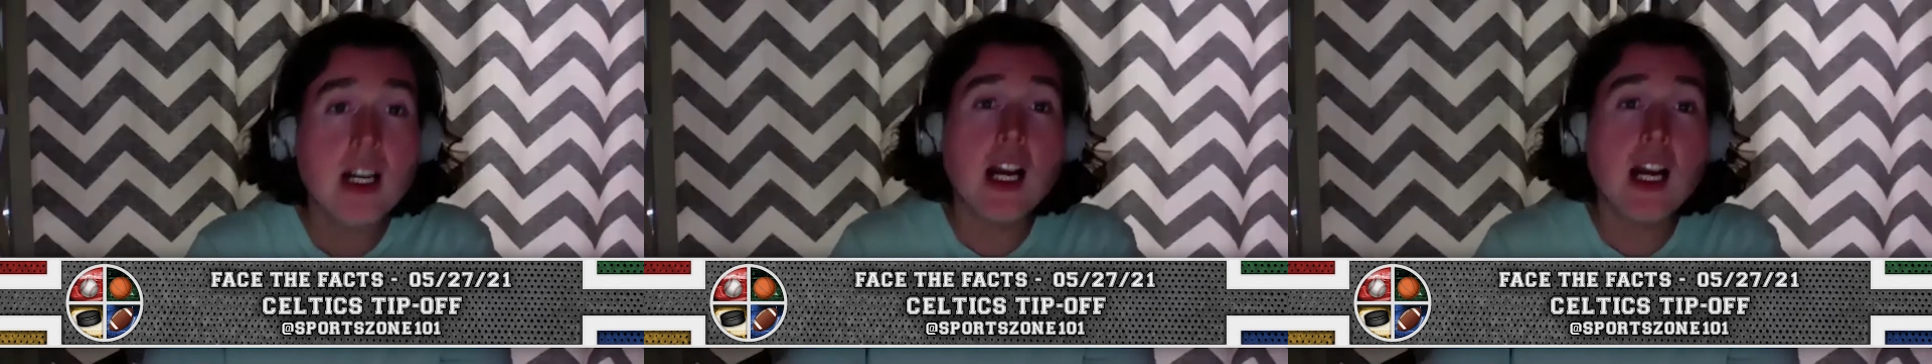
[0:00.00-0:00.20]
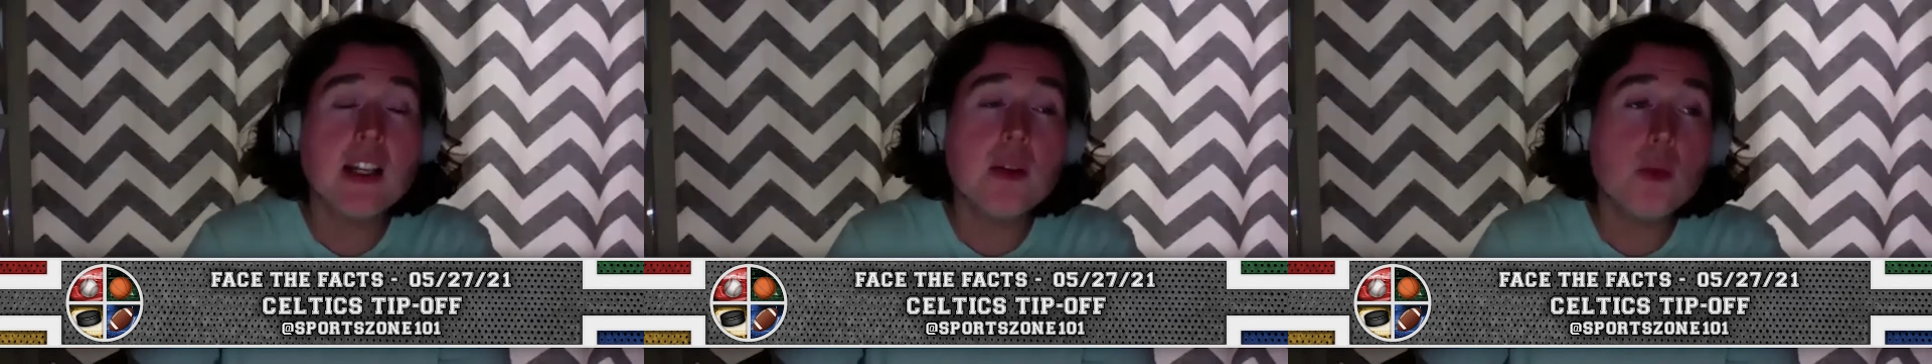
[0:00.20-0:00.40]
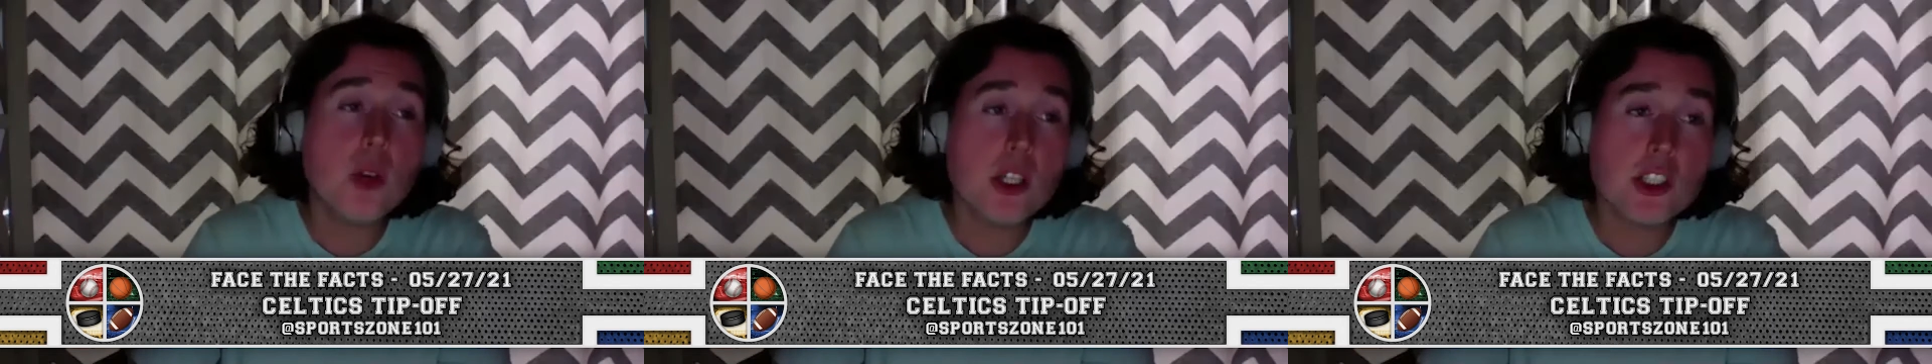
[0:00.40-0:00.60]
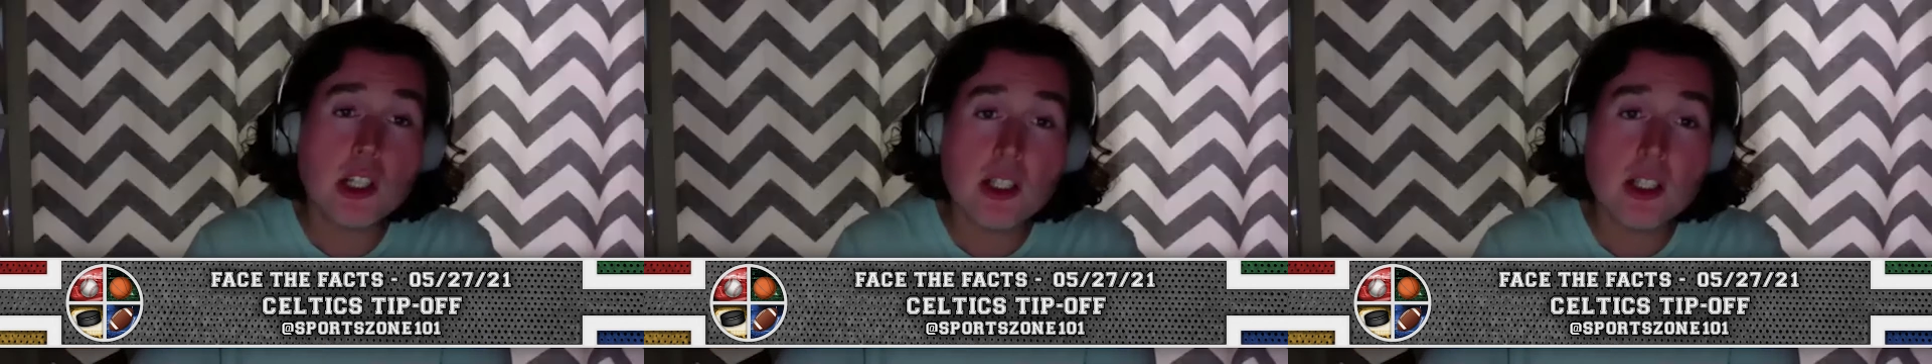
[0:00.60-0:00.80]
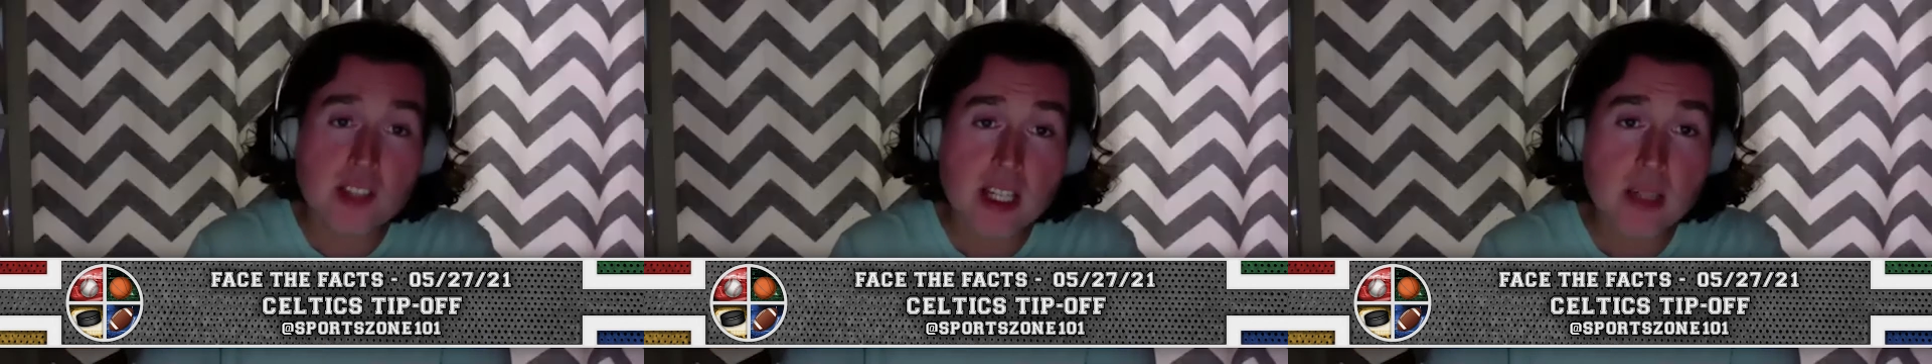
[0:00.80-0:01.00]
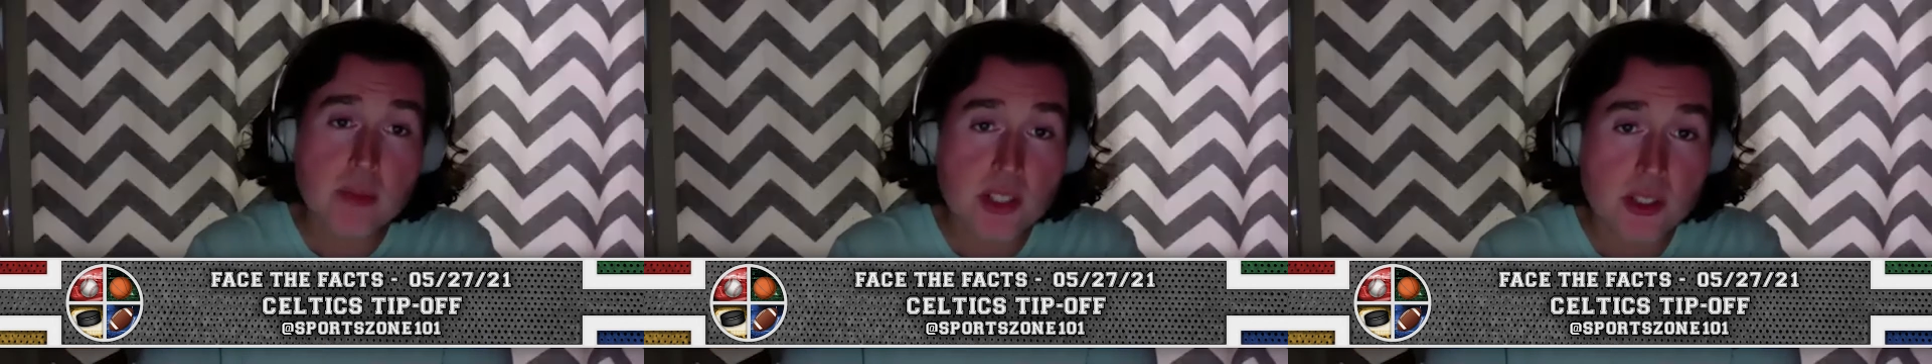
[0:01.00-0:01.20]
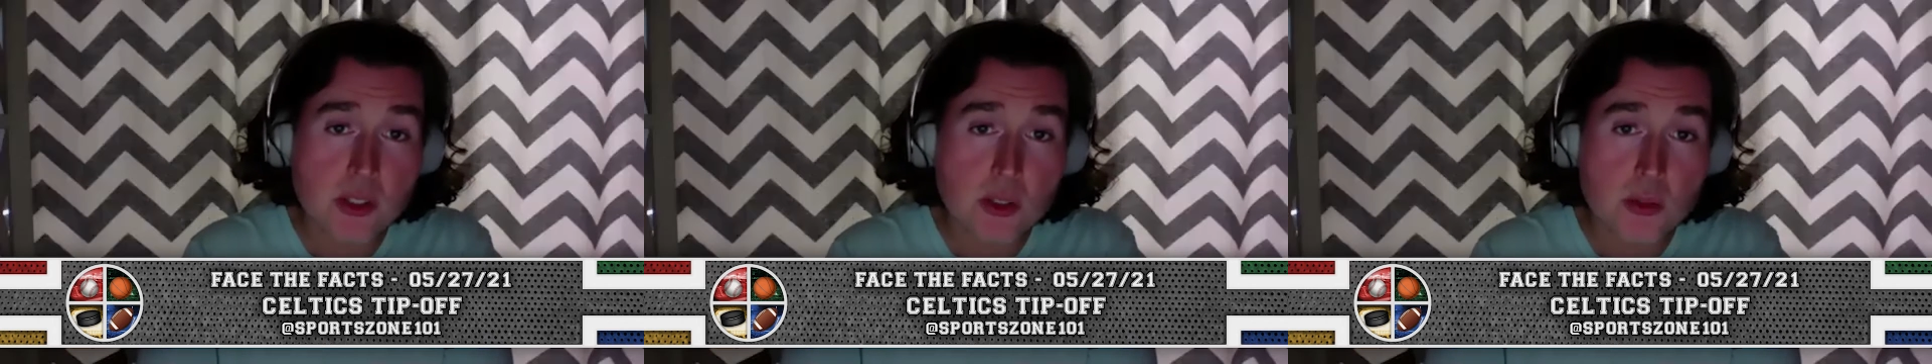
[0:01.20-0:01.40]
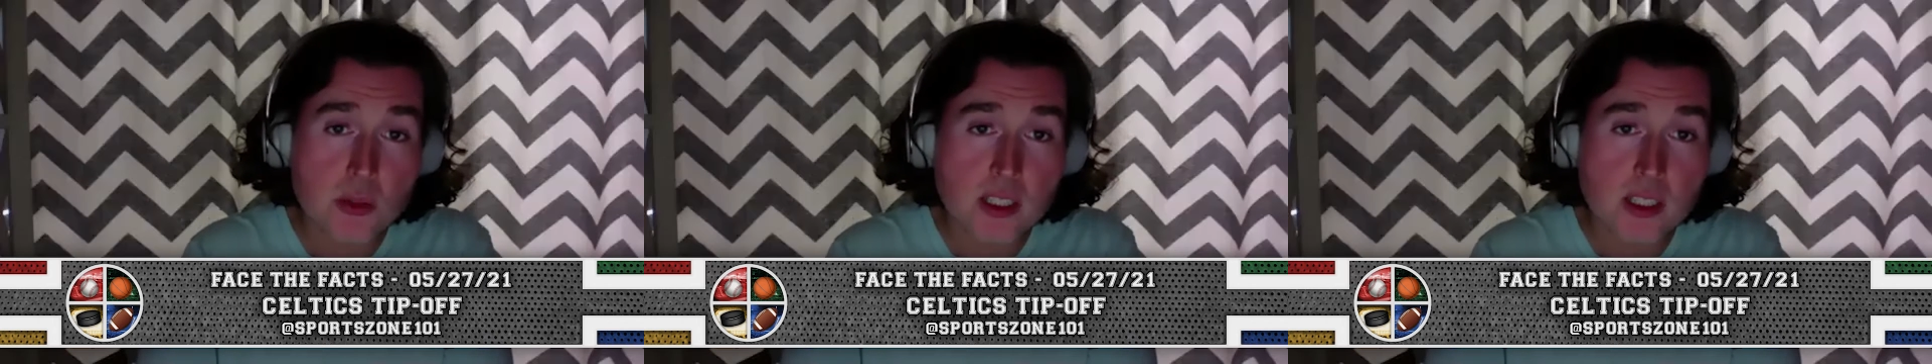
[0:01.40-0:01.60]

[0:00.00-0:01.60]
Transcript: I didn't watch all of game two